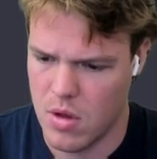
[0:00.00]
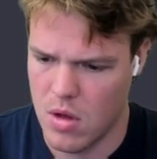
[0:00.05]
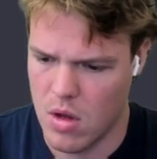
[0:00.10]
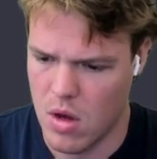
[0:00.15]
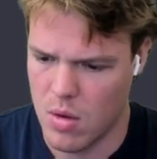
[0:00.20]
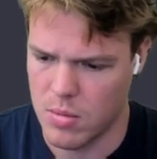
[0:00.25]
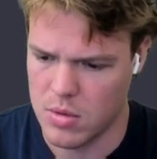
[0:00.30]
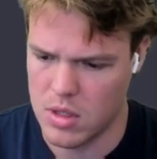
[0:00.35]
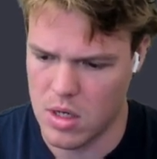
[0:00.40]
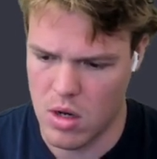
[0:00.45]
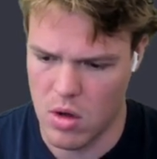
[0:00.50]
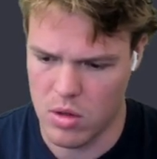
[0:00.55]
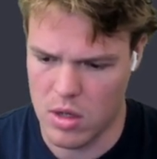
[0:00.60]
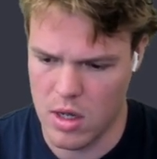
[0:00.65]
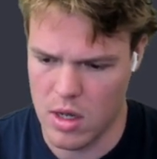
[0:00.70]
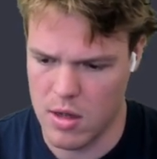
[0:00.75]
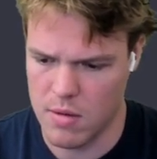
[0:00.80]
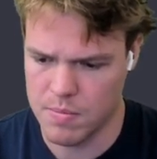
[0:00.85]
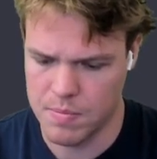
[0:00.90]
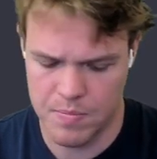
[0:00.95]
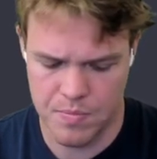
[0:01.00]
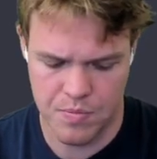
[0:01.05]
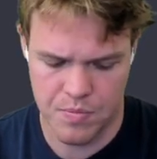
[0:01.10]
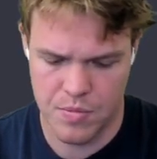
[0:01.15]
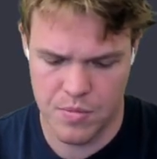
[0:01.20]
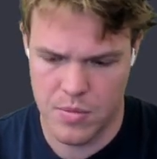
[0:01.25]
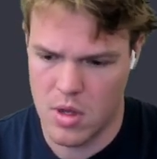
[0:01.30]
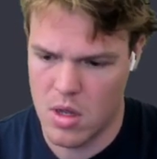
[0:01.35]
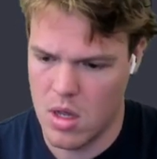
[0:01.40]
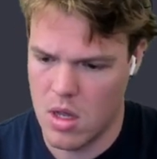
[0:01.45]
I'm going to say, okay,
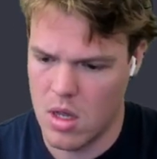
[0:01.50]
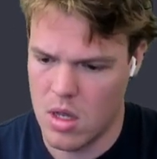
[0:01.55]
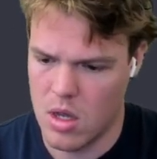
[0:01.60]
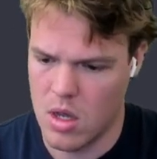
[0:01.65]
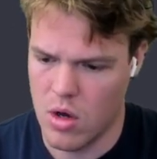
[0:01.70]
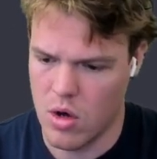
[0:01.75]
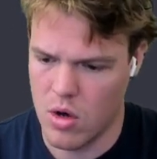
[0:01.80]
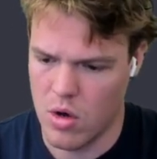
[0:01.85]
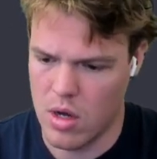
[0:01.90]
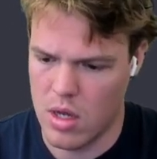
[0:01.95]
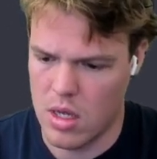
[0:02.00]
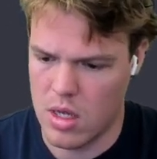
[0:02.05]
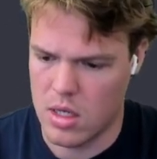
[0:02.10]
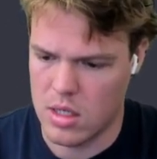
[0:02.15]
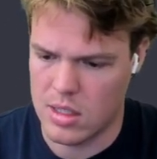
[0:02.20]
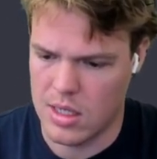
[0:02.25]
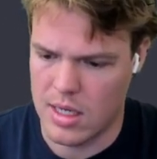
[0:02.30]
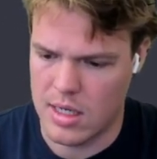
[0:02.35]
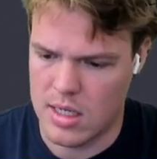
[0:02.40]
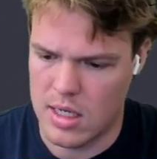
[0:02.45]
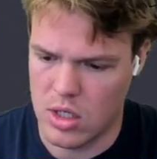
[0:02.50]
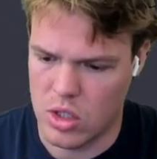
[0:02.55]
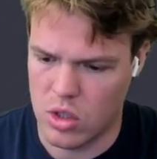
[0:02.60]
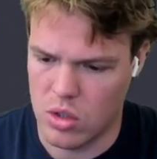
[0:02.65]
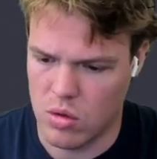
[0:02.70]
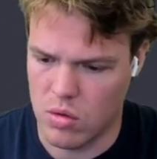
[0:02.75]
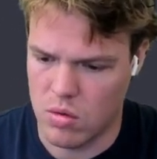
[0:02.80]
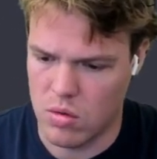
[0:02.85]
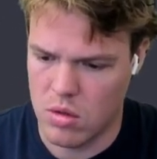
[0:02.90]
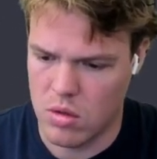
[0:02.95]
here is
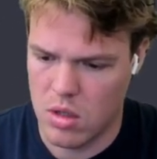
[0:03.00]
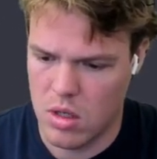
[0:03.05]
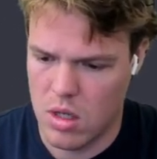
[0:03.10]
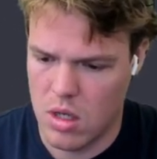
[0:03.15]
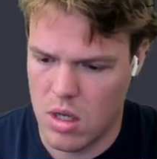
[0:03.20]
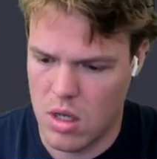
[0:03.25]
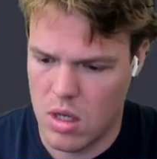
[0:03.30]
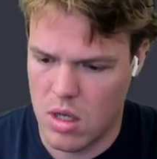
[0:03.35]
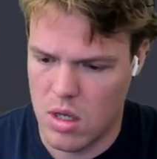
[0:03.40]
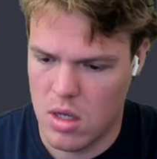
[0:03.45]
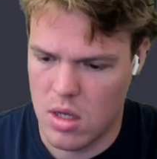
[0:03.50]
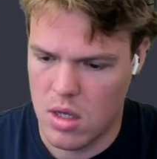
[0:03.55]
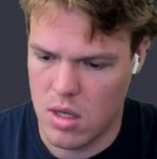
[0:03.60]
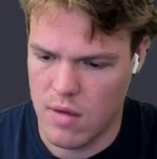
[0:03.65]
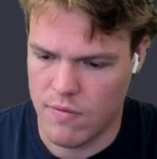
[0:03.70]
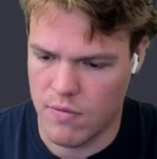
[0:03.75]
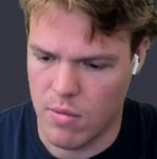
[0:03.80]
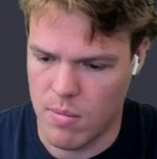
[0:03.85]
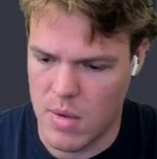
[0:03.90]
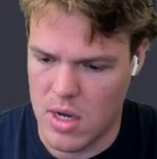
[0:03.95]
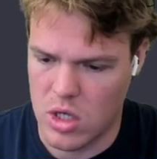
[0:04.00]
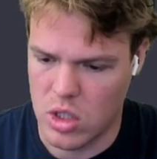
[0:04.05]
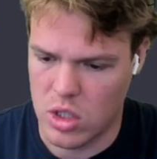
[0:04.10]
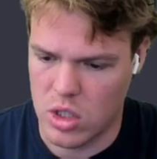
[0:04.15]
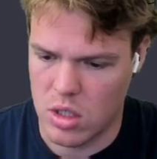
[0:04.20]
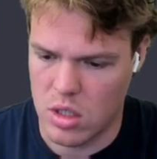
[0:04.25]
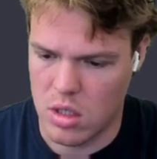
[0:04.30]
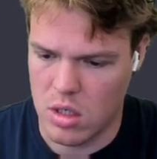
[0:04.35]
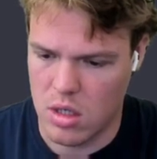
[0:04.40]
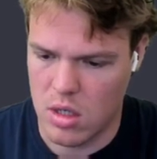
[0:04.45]
additional
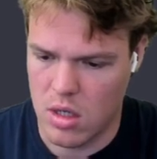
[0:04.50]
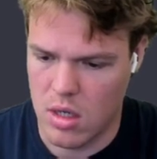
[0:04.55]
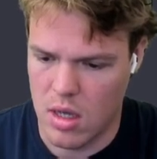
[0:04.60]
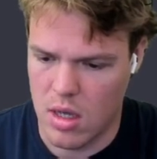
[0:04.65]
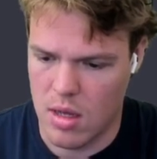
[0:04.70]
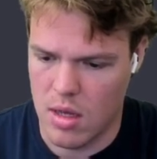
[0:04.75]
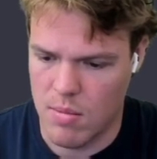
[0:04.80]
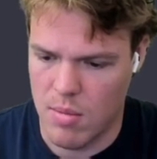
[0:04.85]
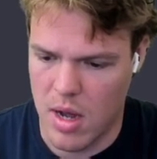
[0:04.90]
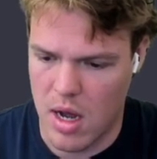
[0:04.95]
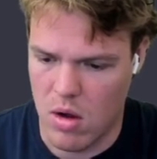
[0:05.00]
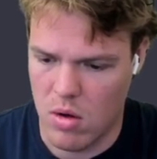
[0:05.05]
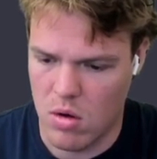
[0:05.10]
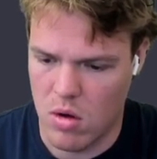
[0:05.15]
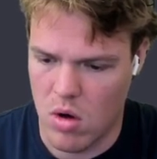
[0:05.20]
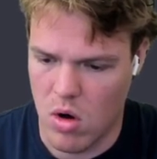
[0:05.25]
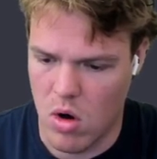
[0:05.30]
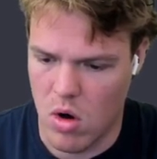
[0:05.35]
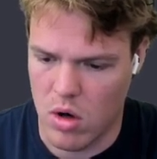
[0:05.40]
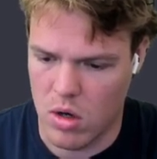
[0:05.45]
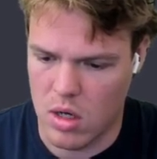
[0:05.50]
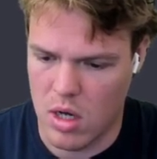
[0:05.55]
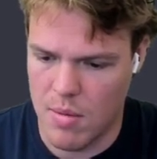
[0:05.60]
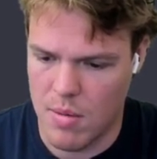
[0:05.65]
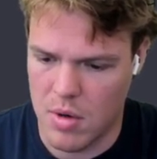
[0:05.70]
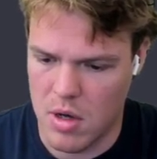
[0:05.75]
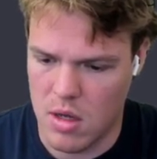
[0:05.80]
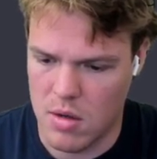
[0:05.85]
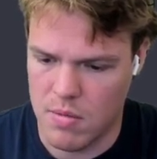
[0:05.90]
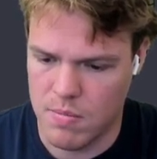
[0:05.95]
information about our
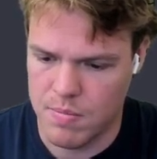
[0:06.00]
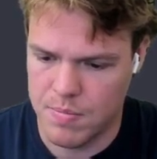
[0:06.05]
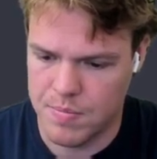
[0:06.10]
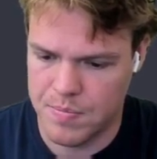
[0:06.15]
company.